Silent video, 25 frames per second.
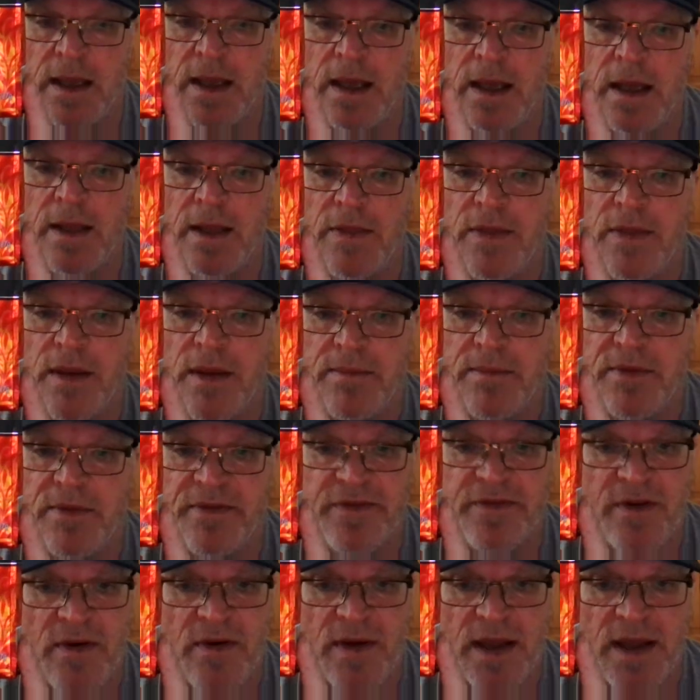Number
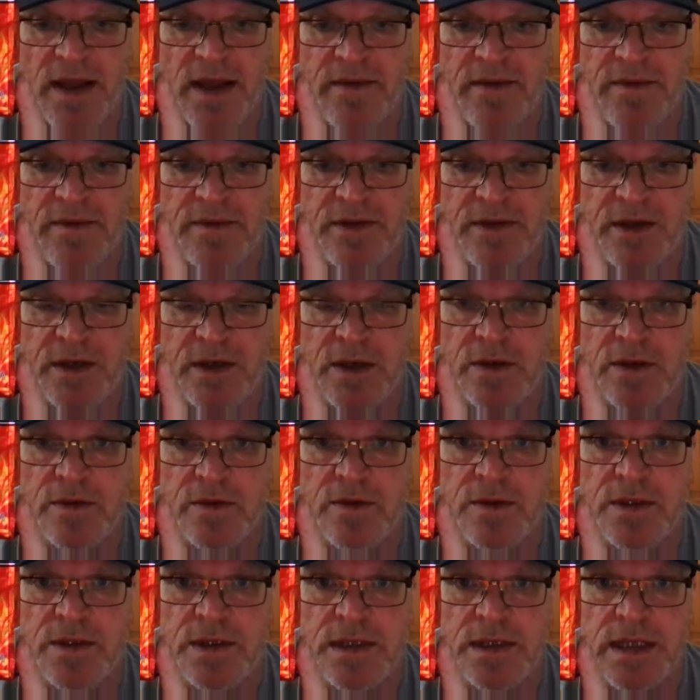5
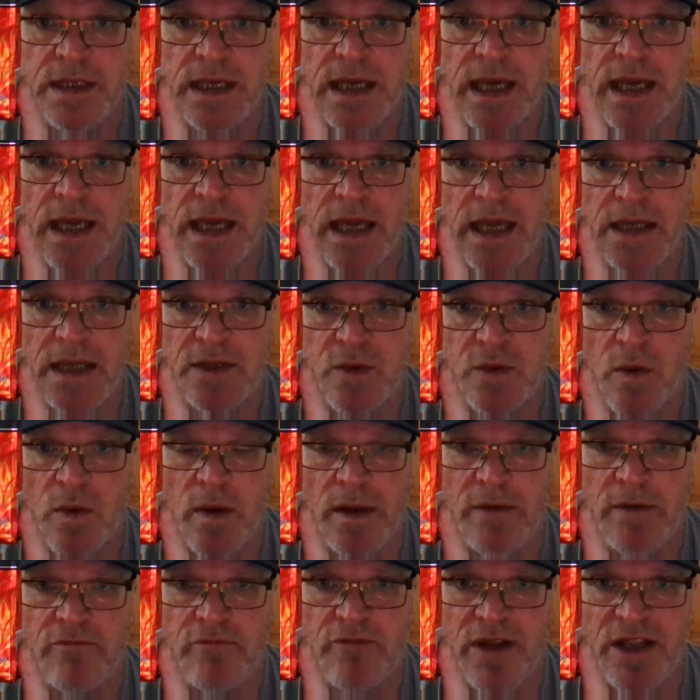denotes it is
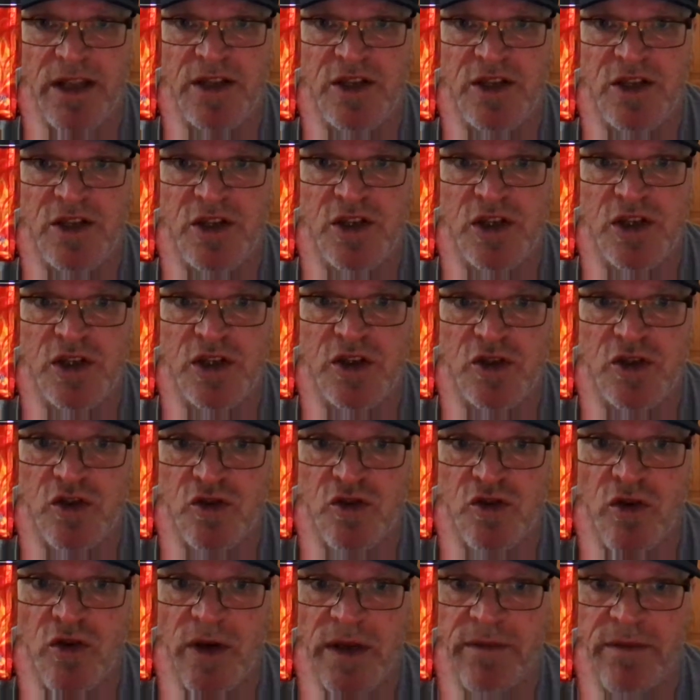quite rich and
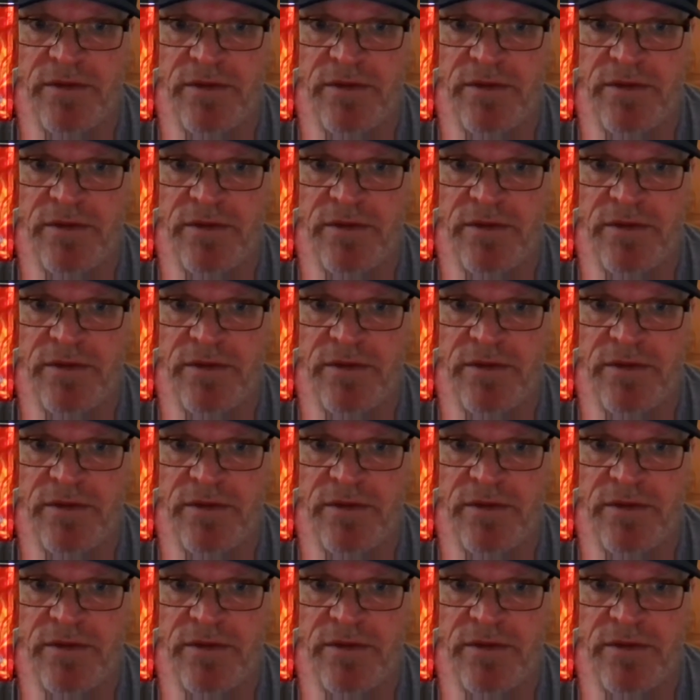strong in